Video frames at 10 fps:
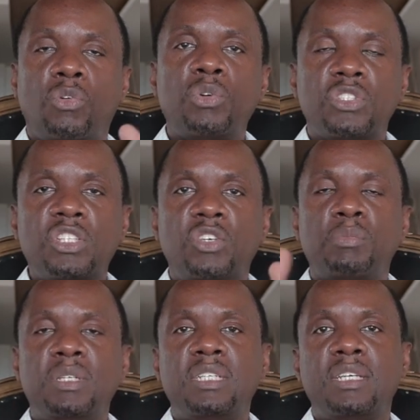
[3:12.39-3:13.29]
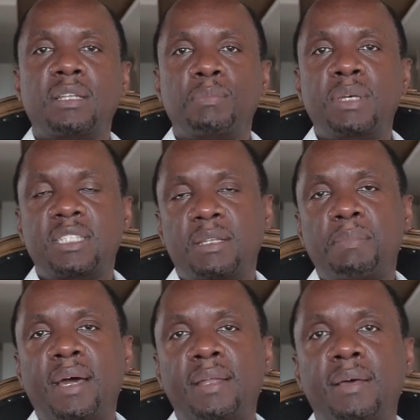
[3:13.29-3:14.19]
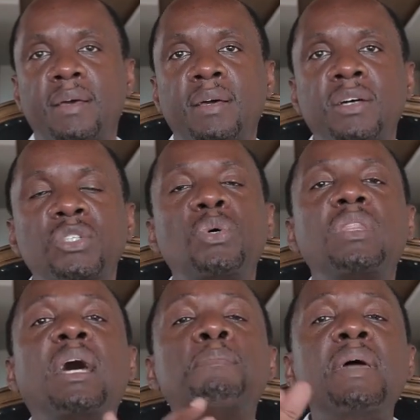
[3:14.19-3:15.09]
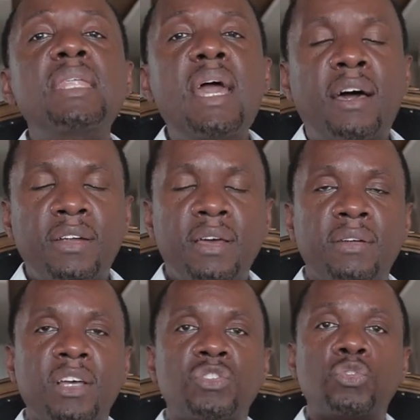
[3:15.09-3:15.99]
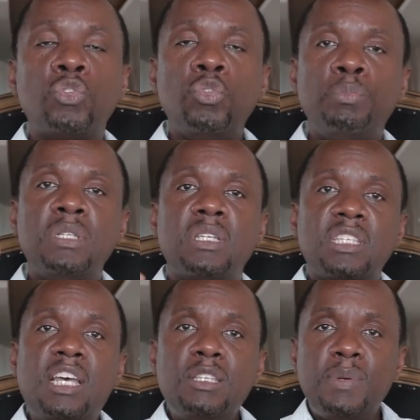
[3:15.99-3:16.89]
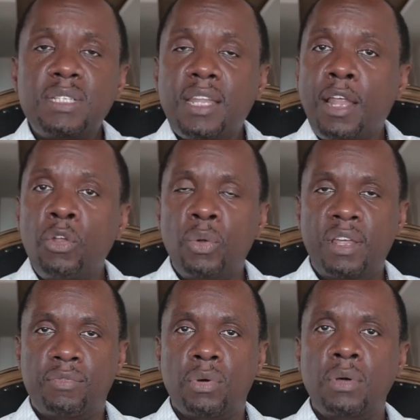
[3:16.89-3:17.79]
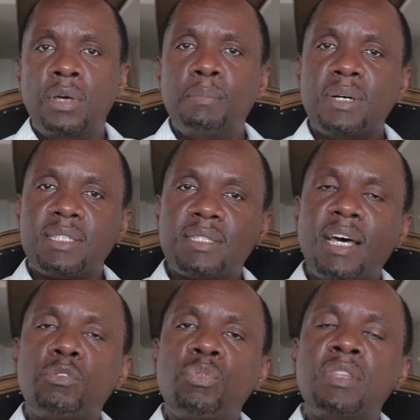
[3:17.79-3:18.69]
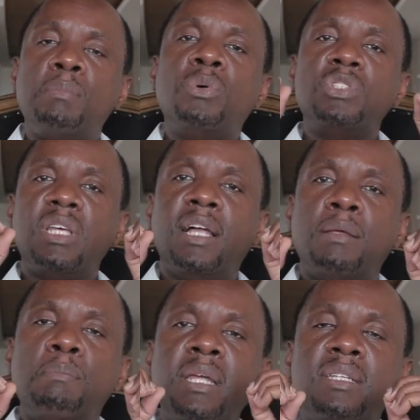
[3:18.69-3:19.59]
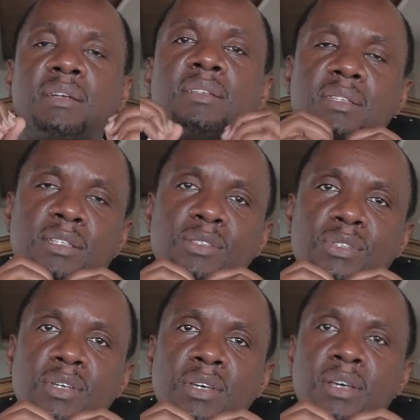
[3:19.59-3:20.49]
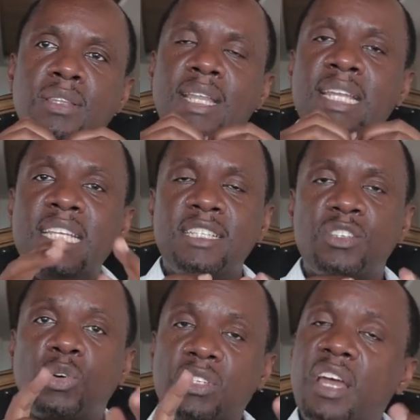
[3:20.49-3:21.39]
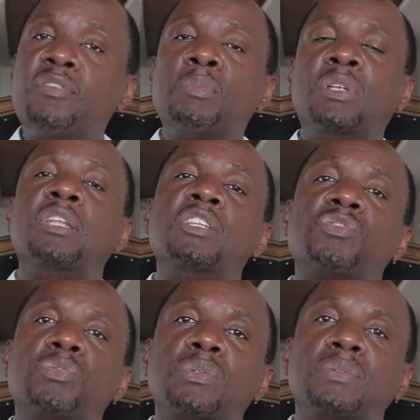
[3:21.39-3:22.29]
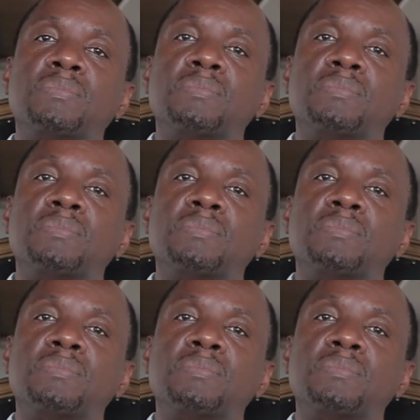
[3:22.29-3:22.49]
causes the humidity and makes it bad. So there are many areas to do business, especially at the low level. But start with the most elementary things, the needs, because everybody needs food.